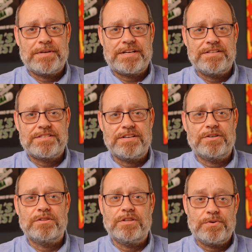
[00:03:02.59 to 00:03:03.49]
to
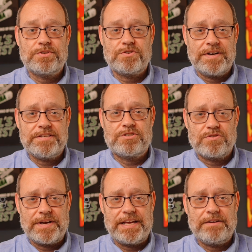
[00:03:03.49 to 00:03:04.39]
consider low-stress
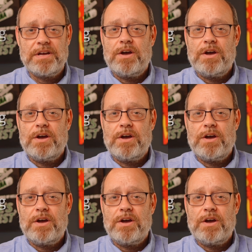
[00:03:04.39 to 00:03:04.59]
training,